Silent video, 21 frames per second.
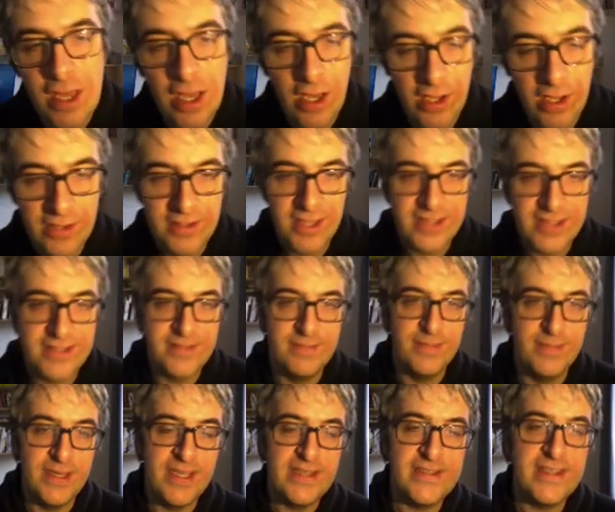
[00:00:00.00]
And that's
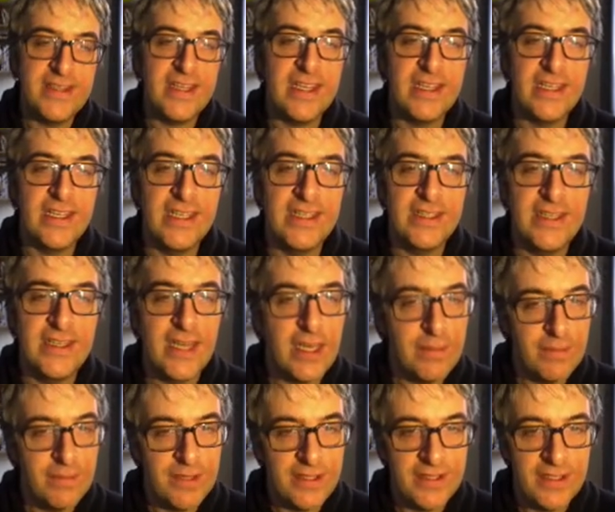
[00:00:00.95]
basically the
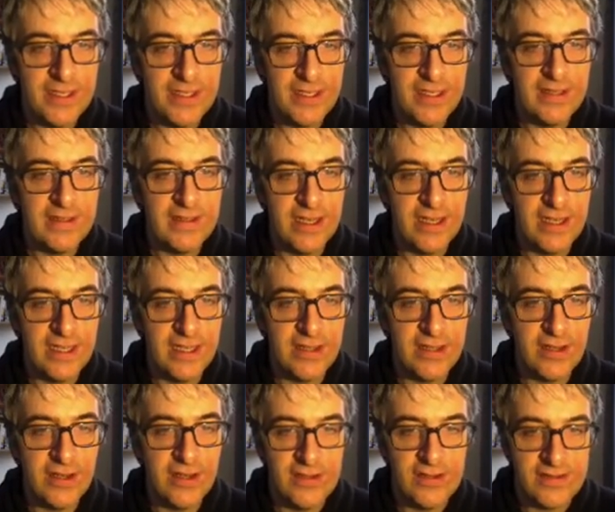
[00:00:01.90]
IPT
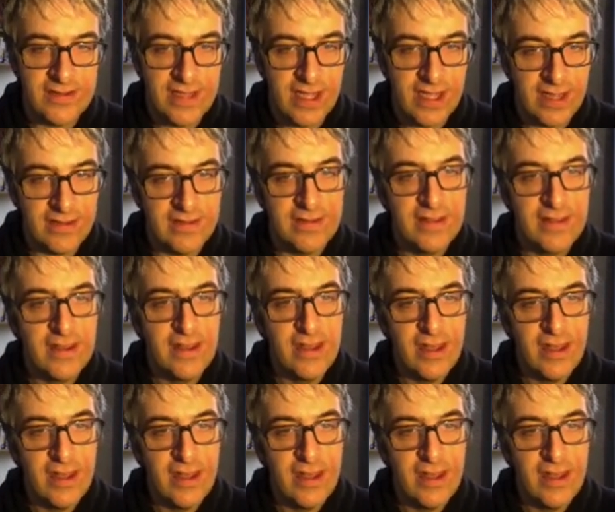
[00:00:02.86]
telling us that